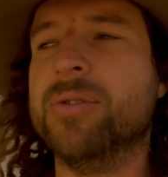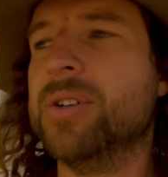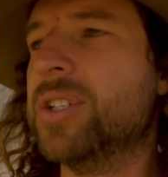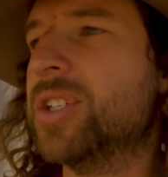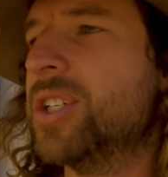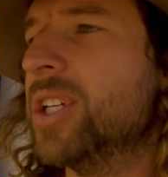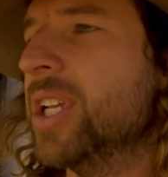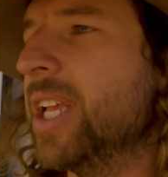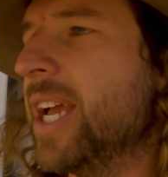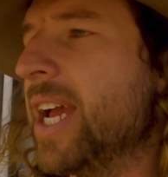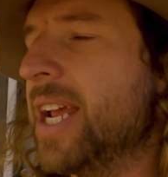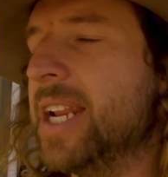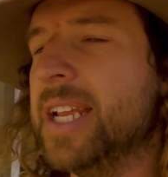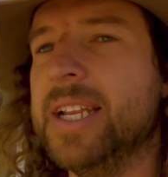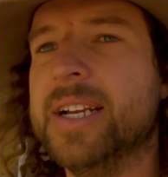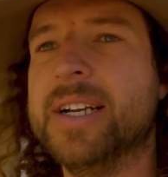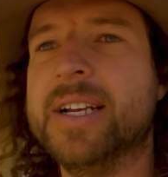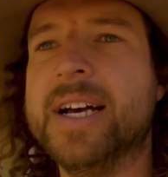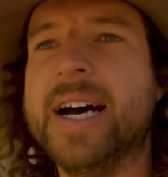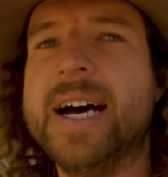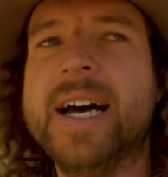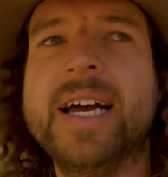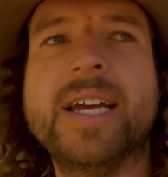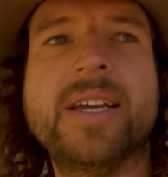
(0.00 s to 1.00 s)
just chill out here
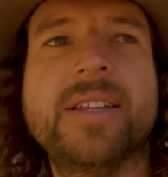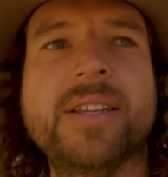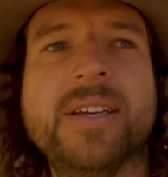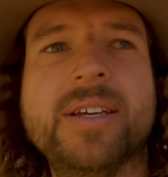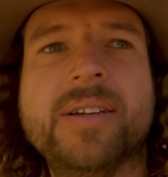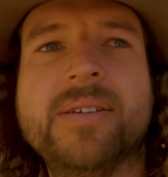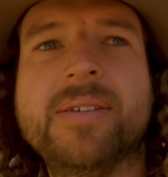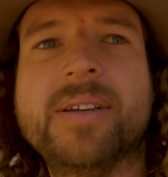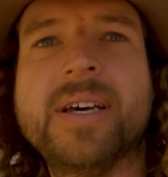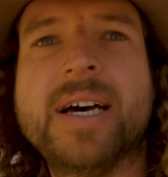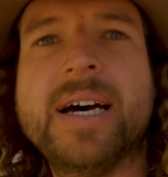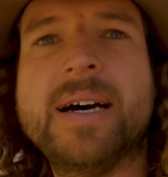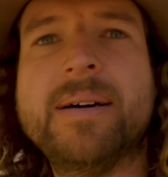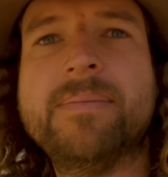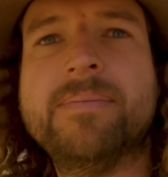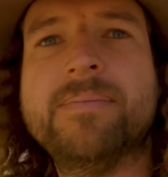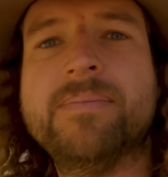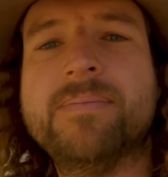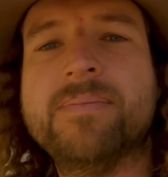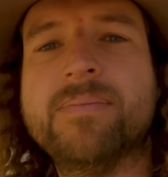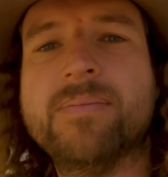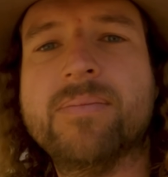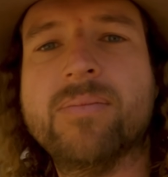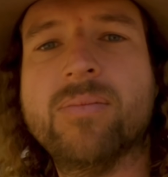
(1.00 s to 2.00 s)
today, and then
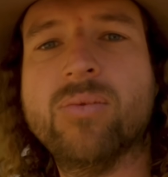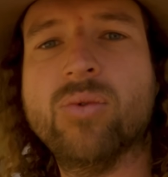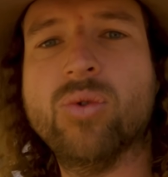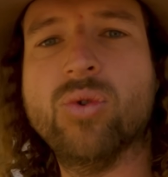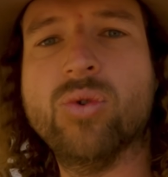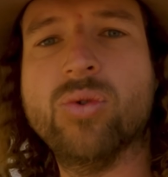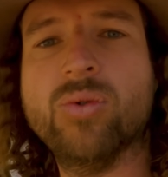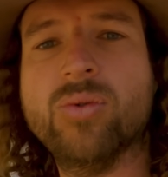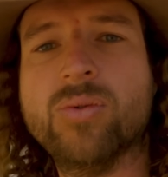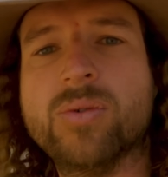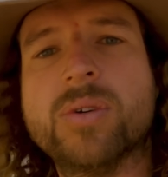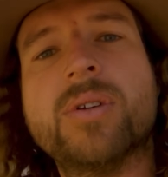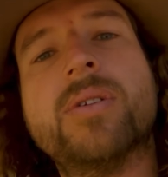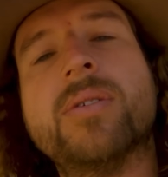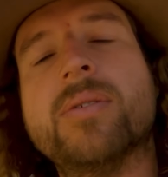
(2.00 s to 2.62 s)
we'll